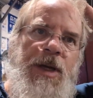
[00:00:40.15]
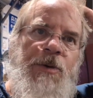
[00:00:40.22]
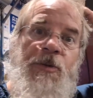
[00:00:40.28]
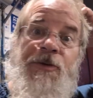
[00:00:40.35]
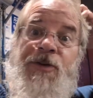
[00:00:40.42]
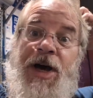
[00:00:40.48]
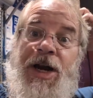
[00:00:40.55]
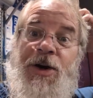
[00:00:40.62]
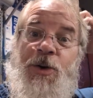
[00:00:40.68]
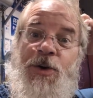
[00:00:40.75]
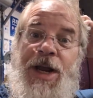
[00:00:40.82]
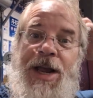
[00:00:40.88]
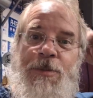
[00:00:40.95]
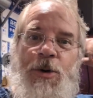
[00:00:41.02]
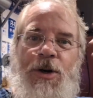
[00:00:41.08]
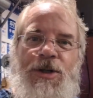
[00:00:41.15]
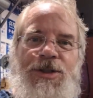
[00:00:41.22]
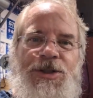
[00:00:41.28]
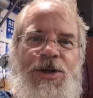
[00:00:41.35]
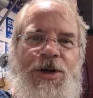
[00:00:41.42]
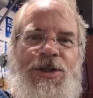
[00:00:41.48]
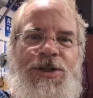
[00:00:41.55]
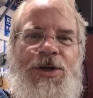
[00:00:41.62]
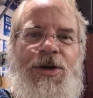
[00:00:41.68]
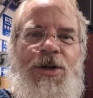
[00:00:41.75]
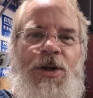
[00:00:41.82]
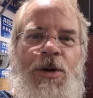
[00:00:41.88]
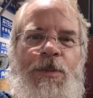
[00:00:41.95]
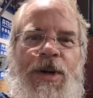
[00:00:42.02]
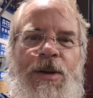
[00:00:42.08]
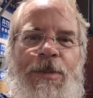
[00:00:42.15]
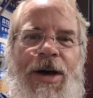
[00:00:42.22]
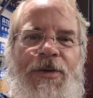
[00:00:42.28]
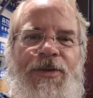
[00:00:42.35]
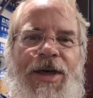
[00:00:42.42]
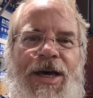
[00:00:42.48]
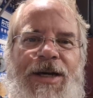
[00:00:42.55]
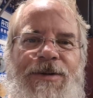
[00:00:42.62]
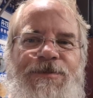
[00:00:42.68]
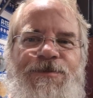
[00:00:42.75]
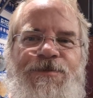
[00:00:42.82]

We've got a new neighbor, so I'll show you a little bit about that.